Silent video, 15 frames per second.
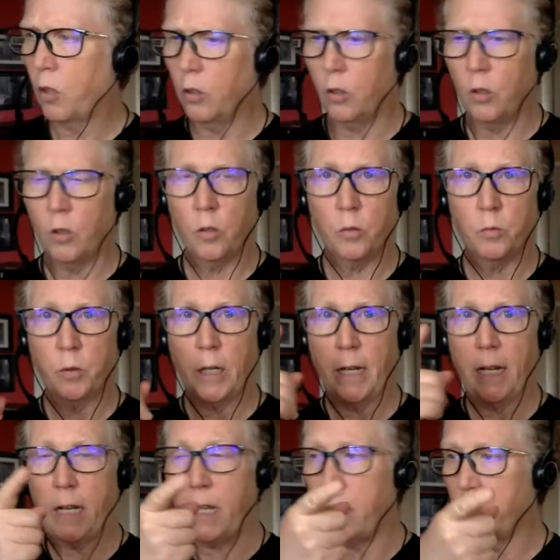
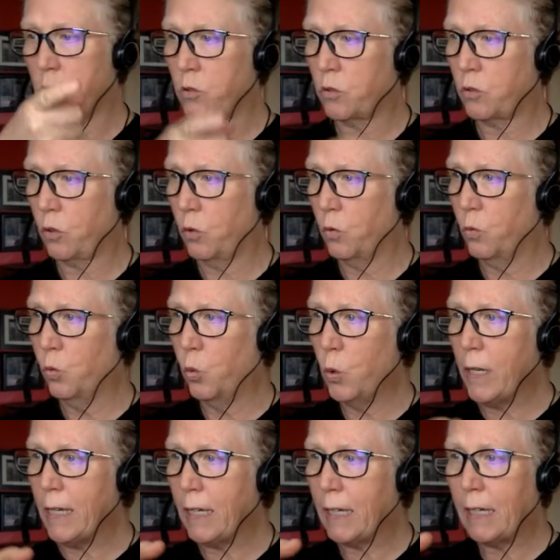Alrighty. So
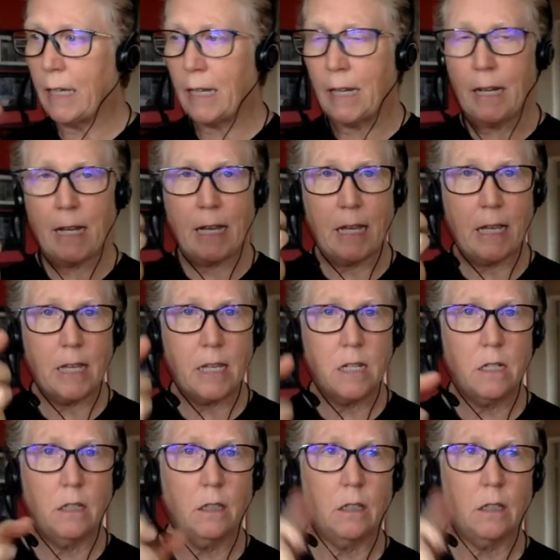week 9,